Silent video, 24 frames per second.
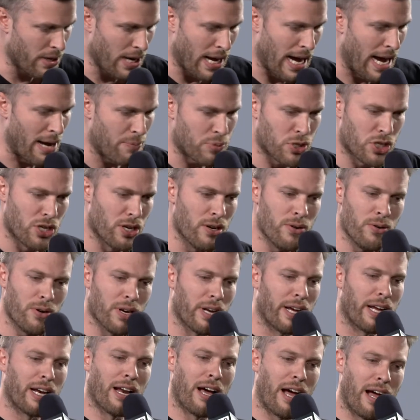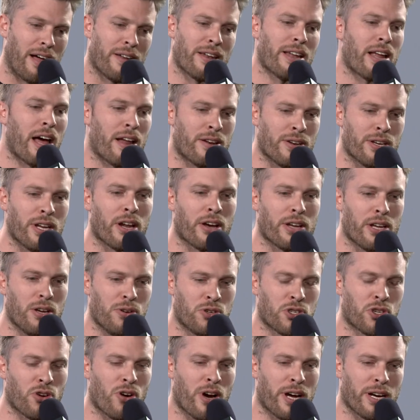Absolutely. And you know,
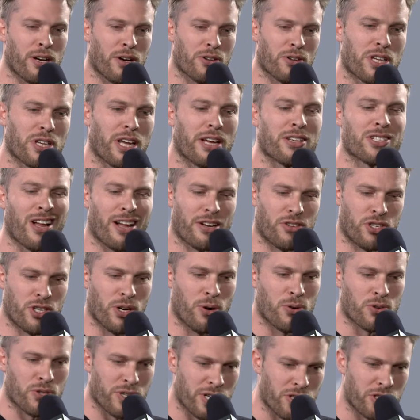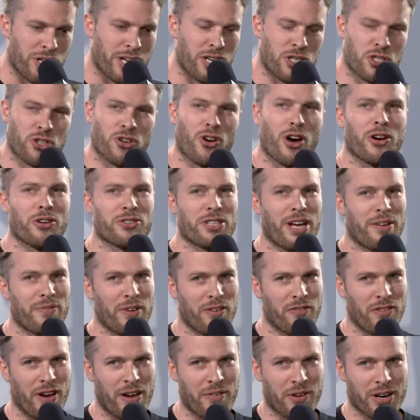you try to... It's like children, isn't it? You try not to have
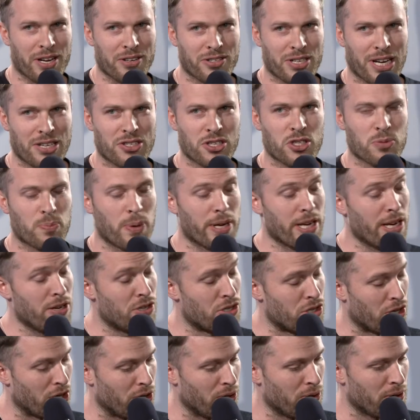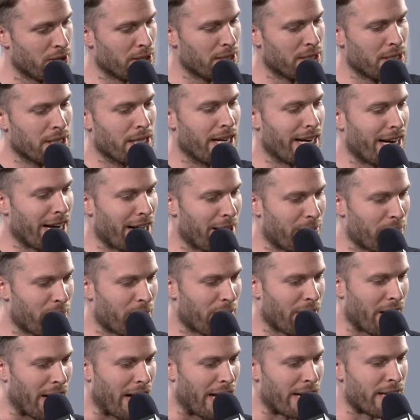your favourite contestants, but you do.
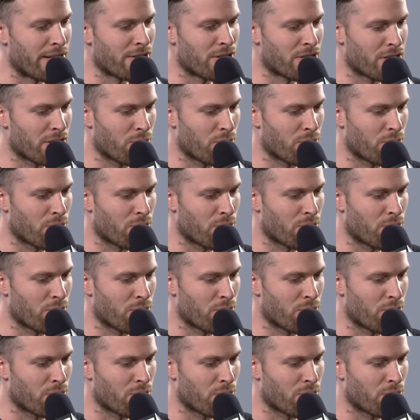And